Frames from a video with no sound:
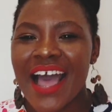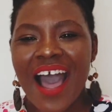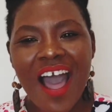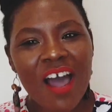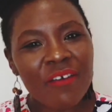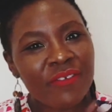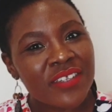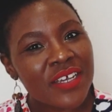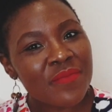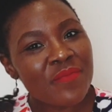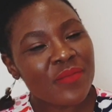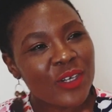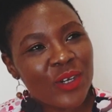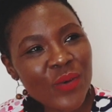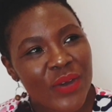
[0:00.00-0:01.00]
After
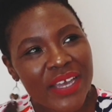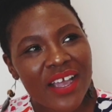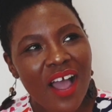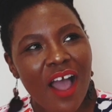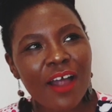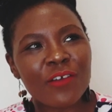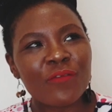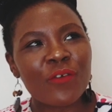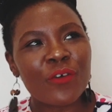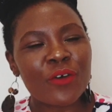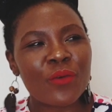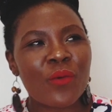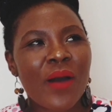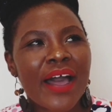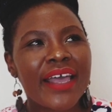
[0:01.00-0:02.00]
doing art for
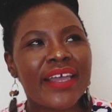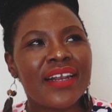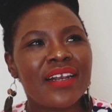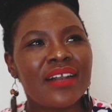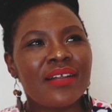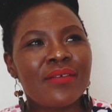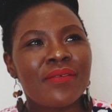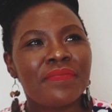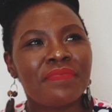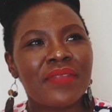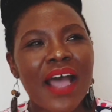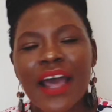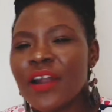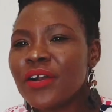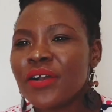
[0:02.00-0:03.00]
a while,
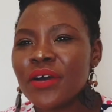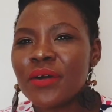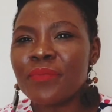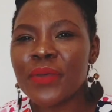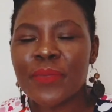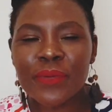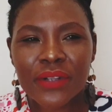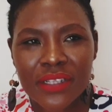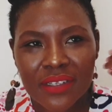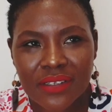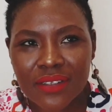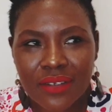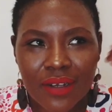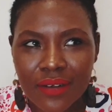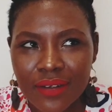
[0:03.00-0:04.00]
I don't know, people
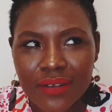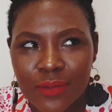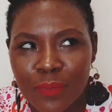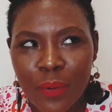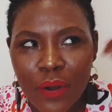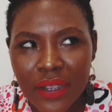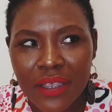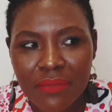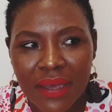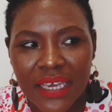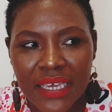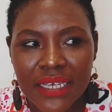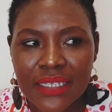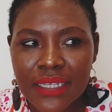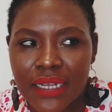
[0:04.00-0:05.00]
spoke in my
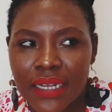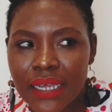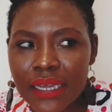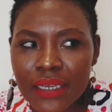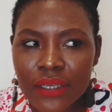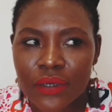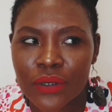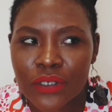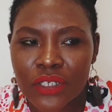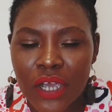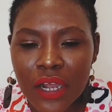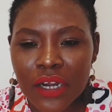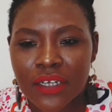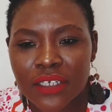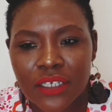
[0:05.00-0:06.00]
ears. They're like, you're
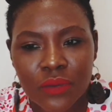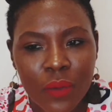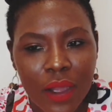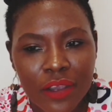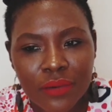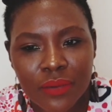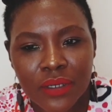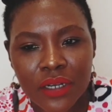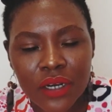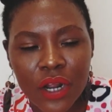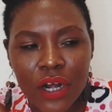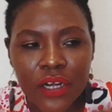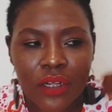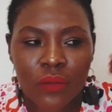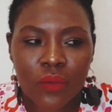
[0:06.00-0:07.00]
talented, why you want to
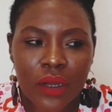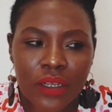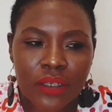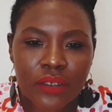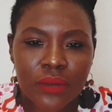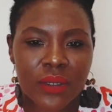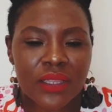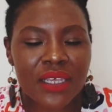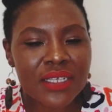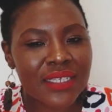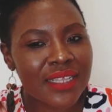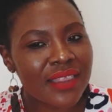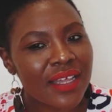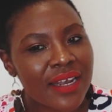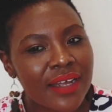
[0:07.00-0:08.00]
learn it, why are you doing this?
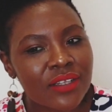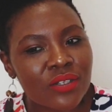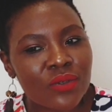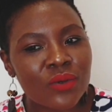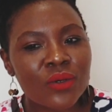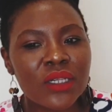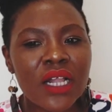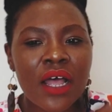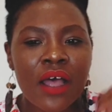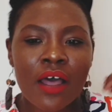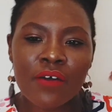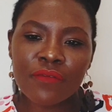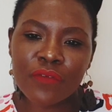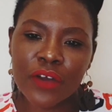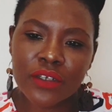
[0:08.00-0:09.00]
And then at school,
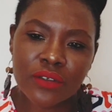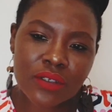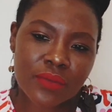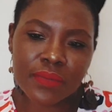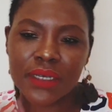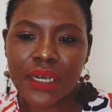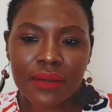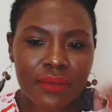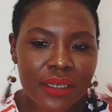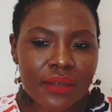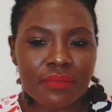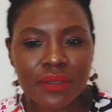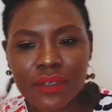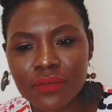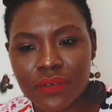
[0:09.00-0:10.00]
French was becoming a
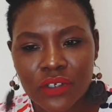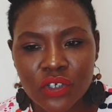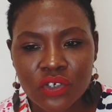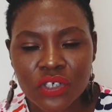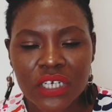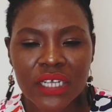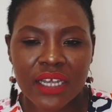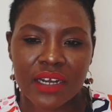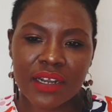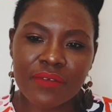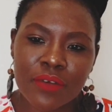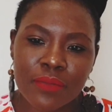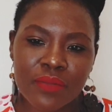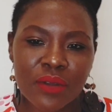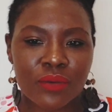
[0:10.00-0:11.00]
bit of a trick, and
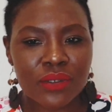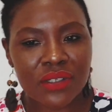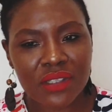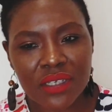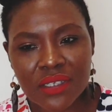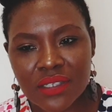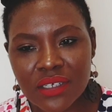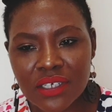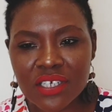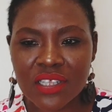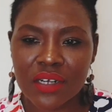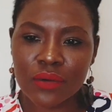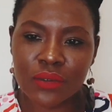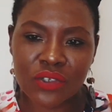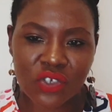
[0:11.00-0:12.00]
there was this teacher
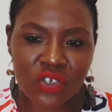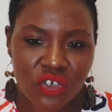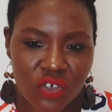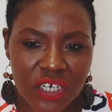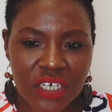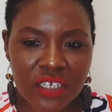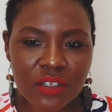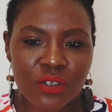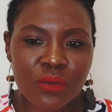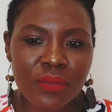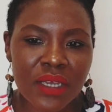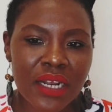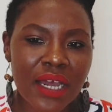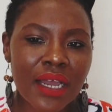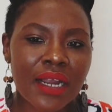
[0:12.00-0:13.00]
that was dreading to be
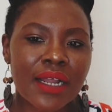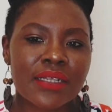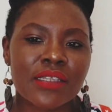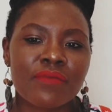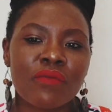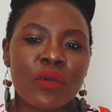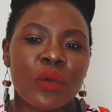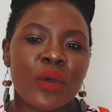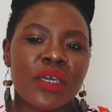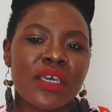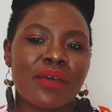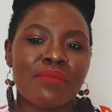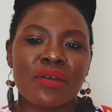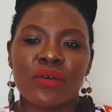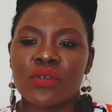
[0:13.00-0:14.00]
in her class the following
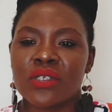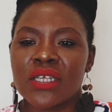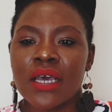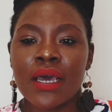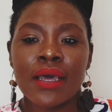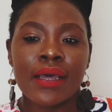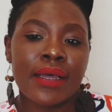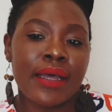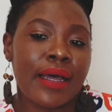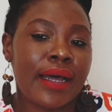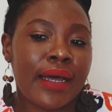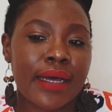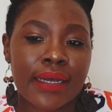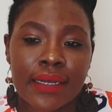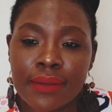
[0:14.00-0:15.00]
year because
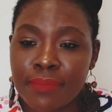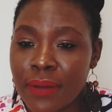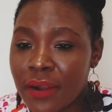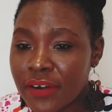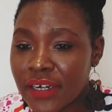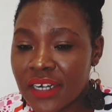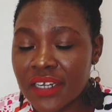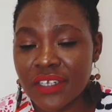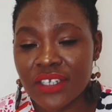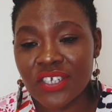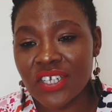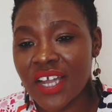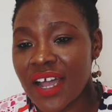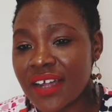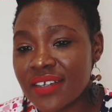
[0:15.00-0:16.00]
apparently she
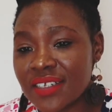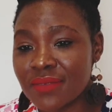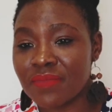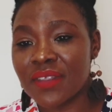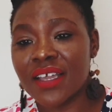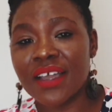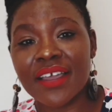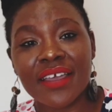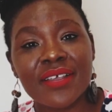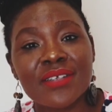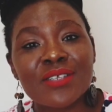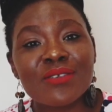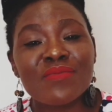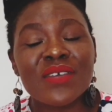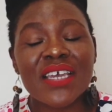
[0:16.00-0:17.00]
had something
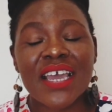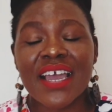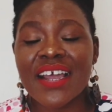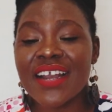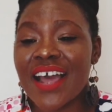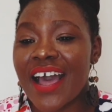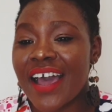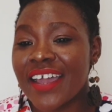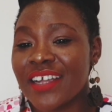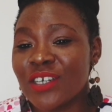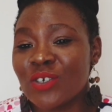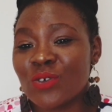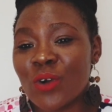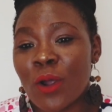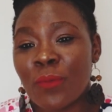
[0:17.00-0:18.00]
against me, and I
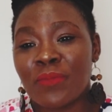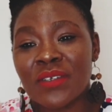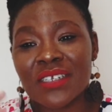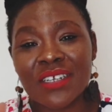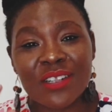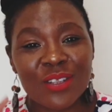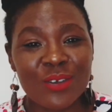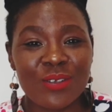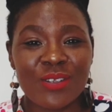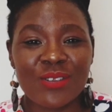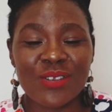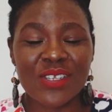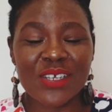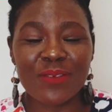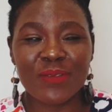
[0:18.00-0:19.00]
dropped those two
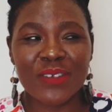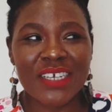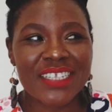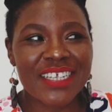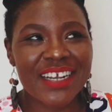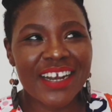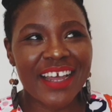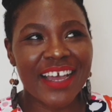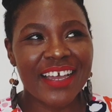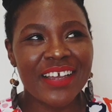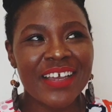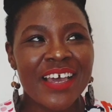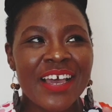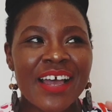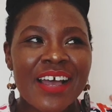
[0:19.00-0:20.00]
subjects and I
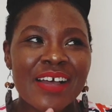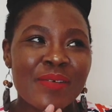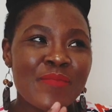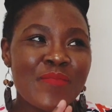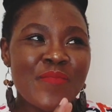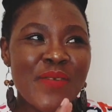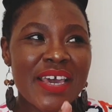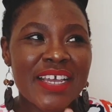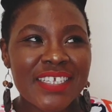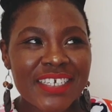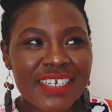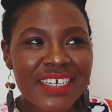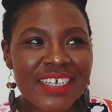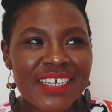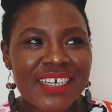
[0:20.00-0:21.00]

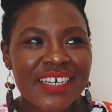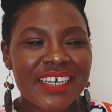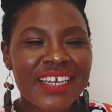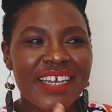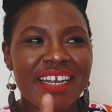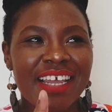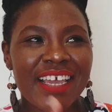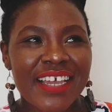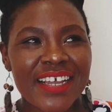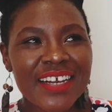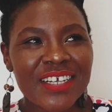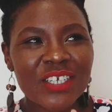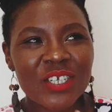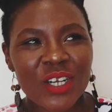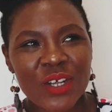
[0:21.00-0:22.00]
majored in
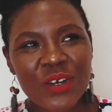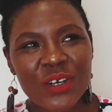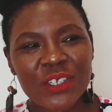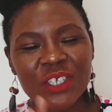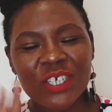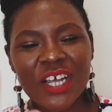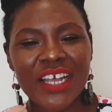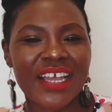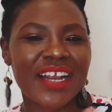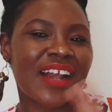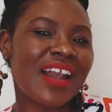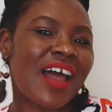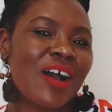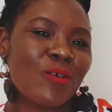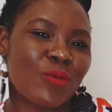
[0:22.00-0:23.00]
English literature and
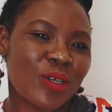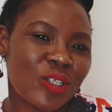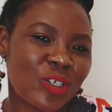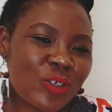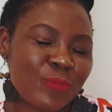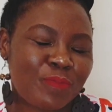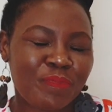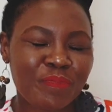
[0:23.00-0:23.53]
language.